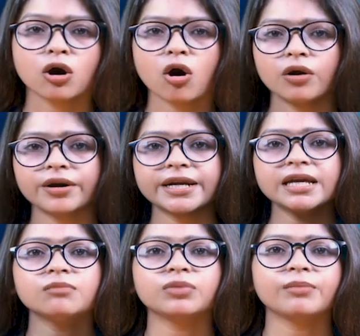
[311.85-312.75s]
already
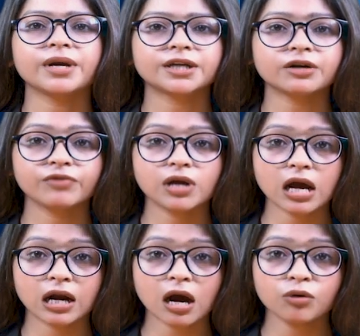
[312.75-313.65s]
implemented will
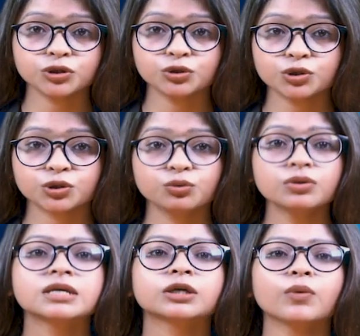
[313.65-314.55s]
allow you
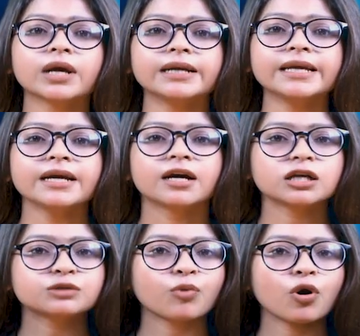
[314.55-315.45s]
to quickly
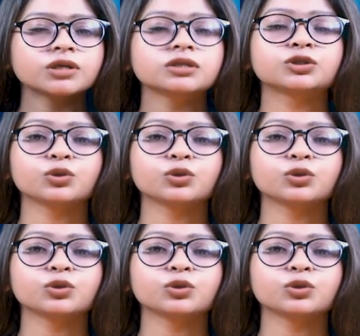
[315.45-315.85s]
respond